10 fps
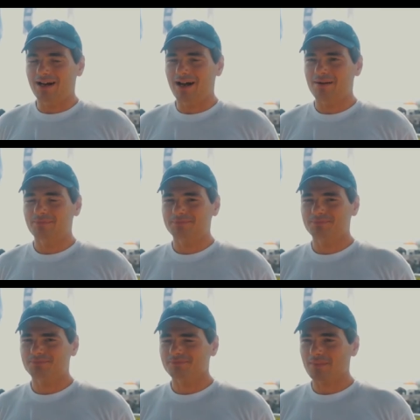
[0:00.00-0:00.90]
I'm
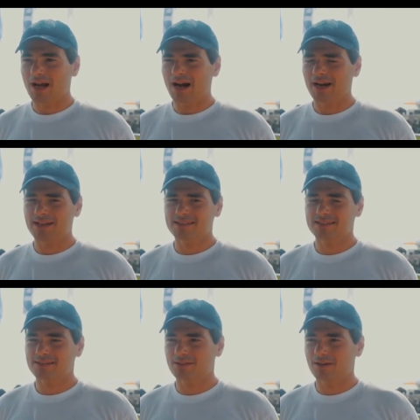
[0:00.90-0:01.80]

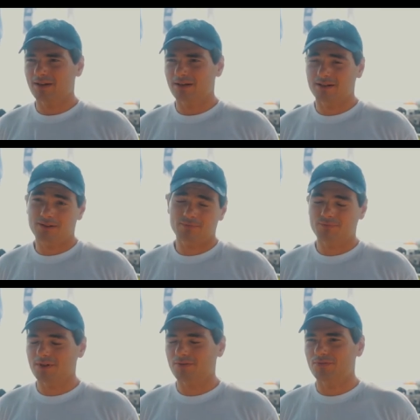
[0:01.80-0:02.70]
Alex
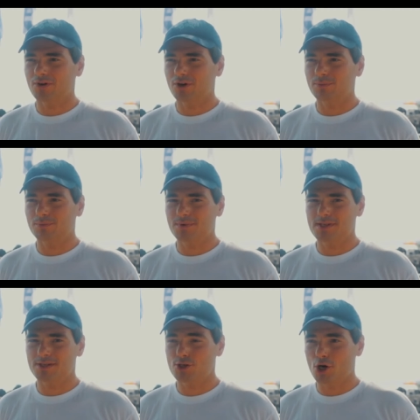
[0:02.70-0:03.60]
from the
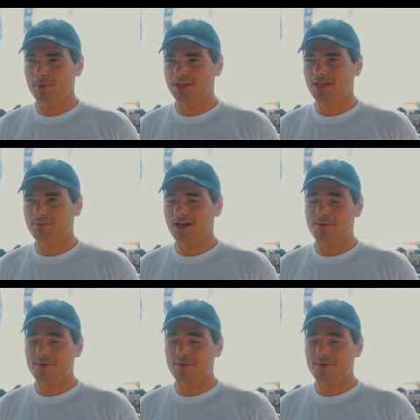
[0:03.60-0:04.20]
German team.